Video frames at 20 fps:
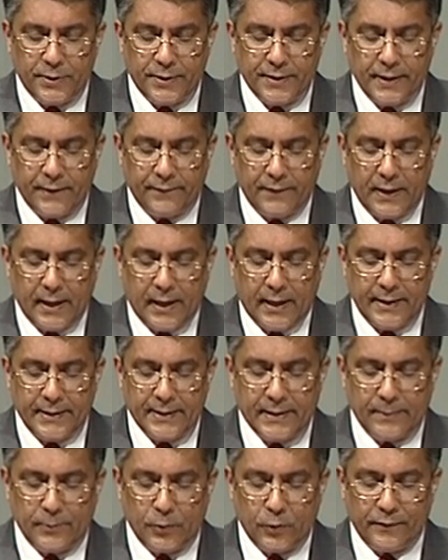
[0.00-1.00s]
to receive the
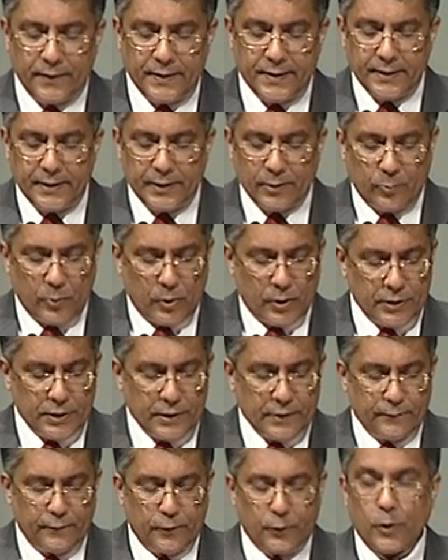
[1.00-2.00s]
ITM University
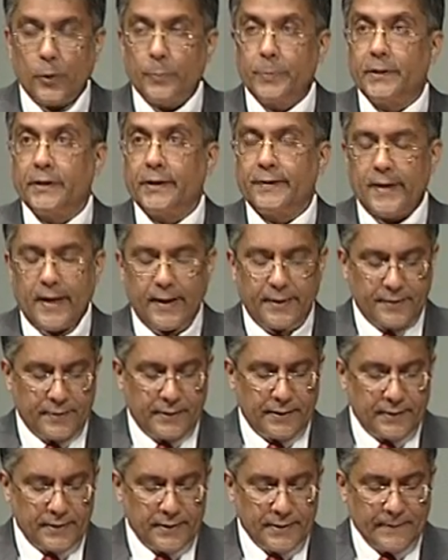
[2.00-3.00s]
Awards for Corporate
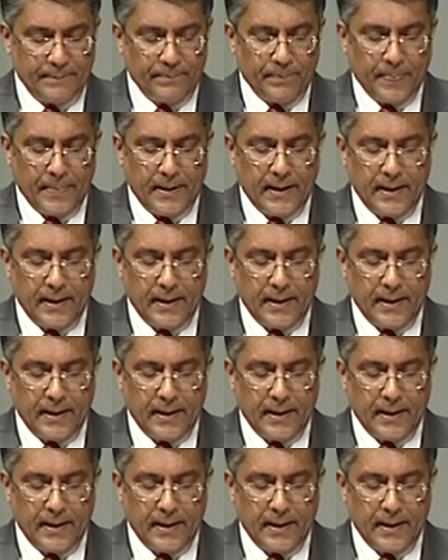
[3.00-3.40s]
Excellence